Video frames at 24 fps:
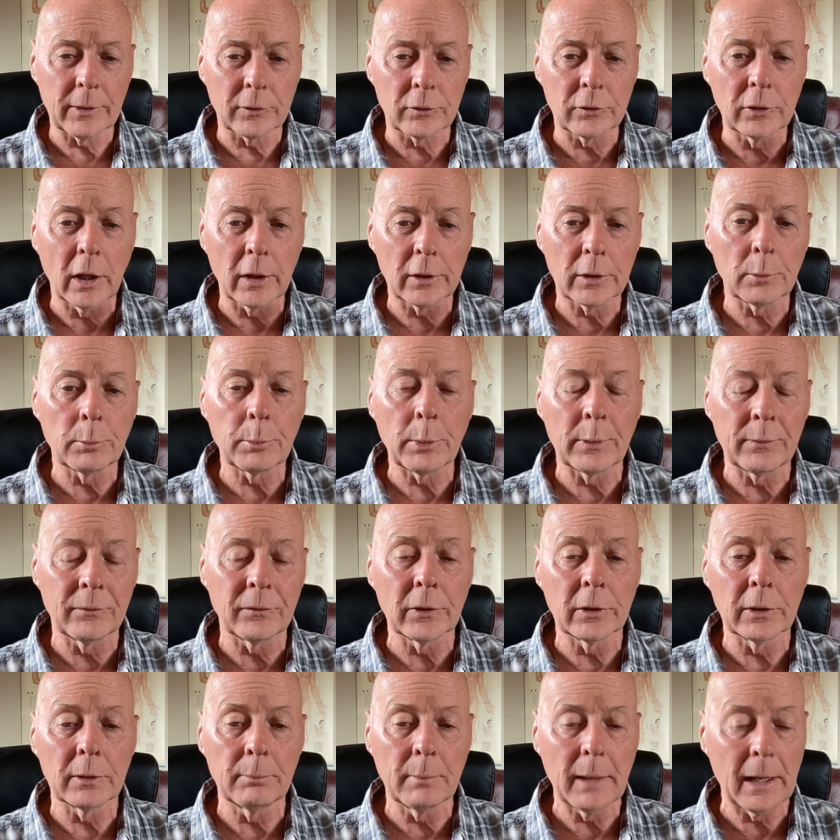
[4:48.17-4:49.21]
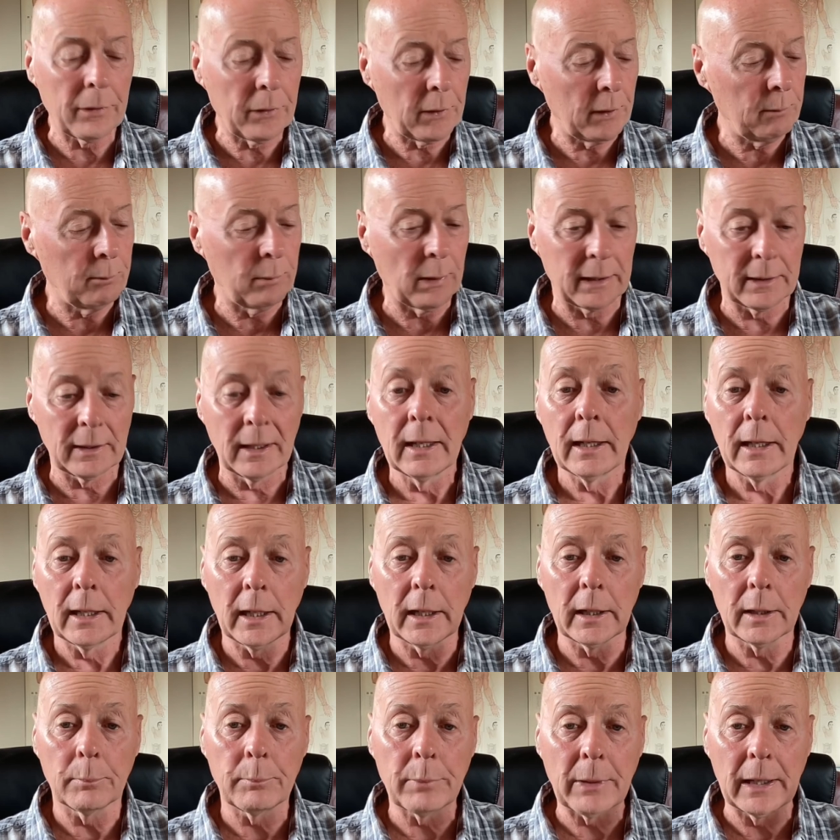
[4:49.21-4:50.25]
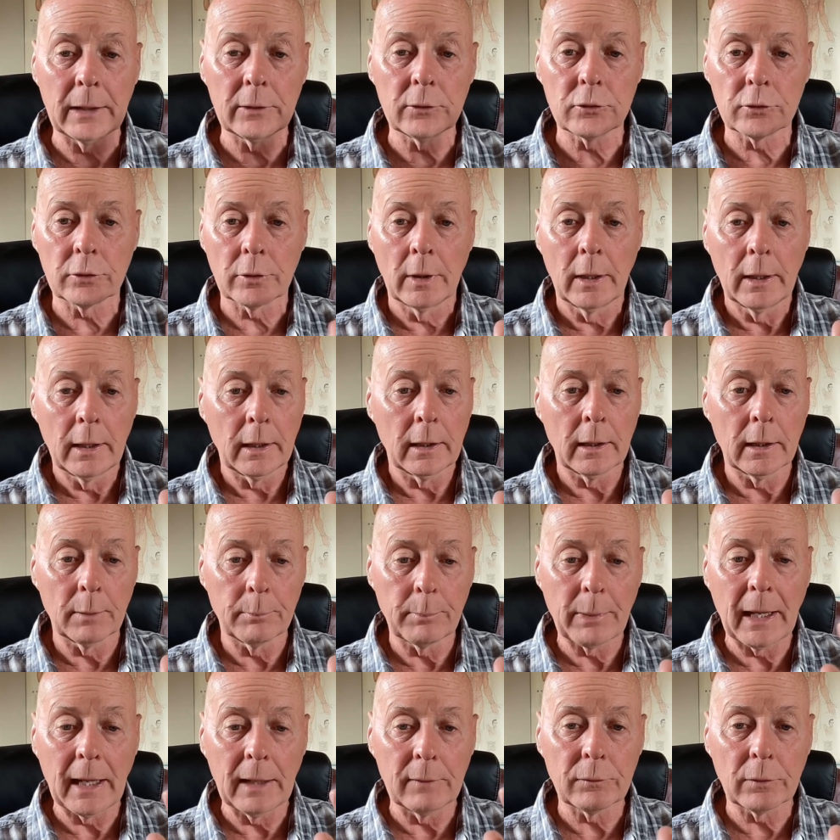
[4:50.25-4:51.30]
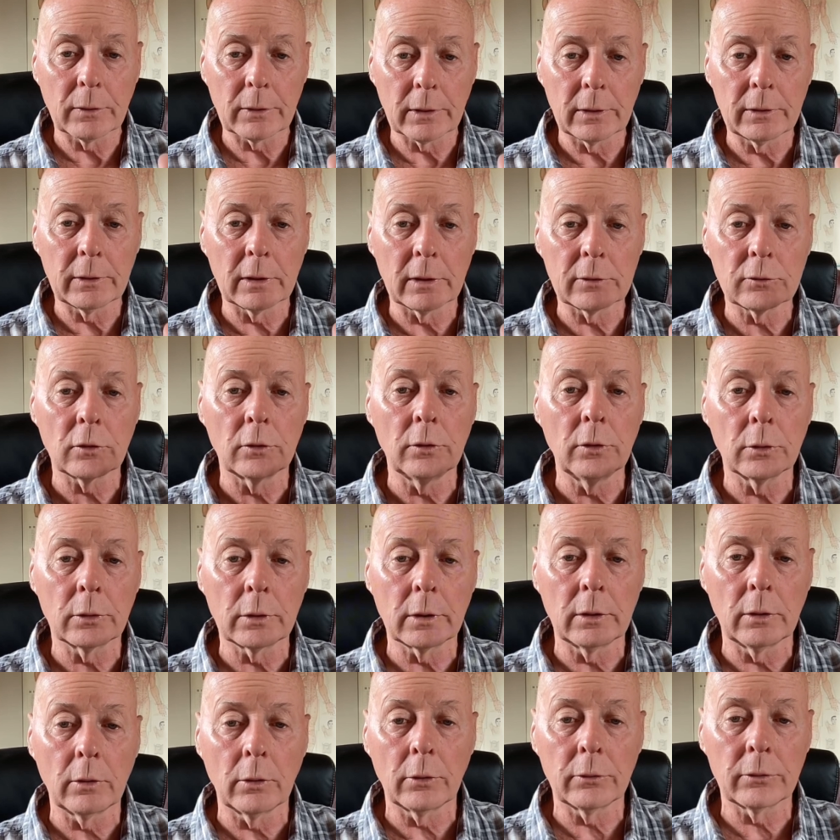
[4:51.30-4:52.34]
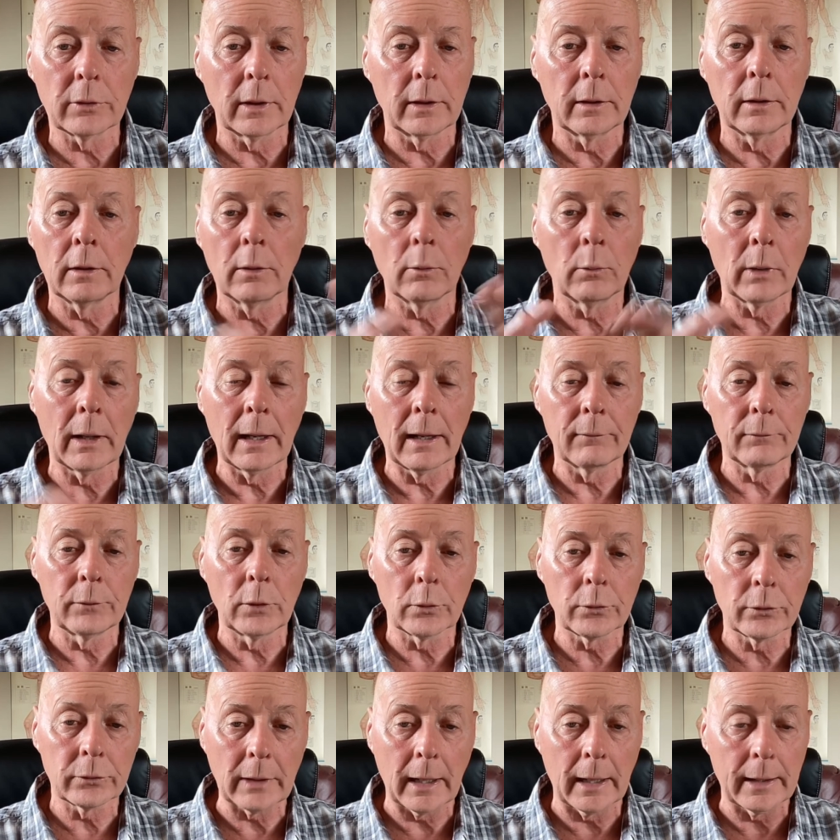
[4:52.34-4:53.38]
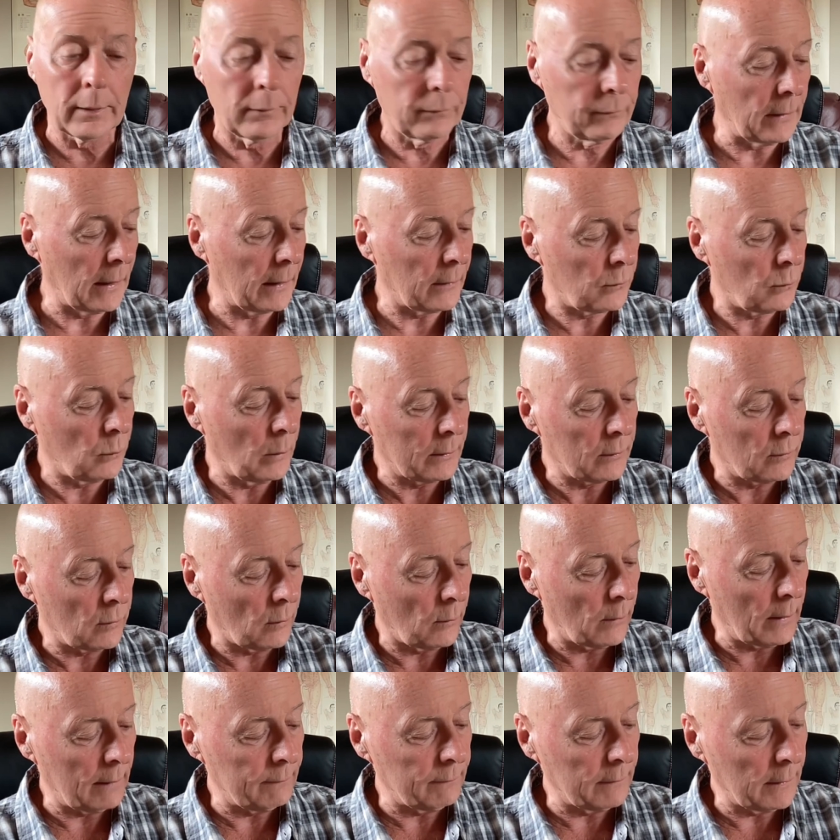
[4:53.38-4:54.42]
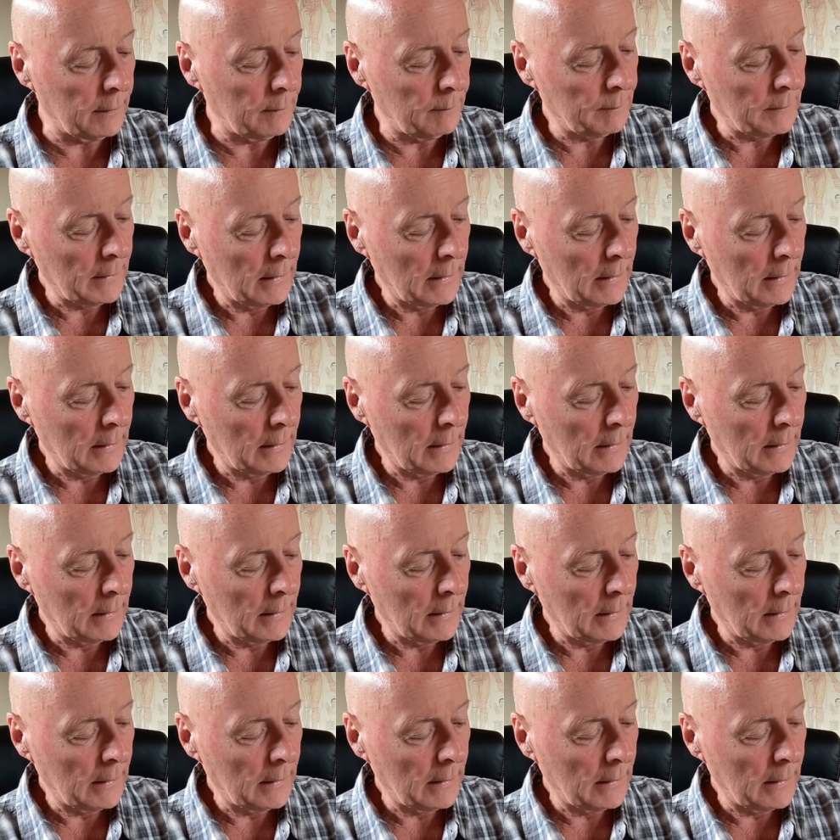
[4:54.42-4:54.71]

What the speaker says: It's not the preferred method, but in a pinch, in a painful condition, you can use it and it will have no side effects whatsoever.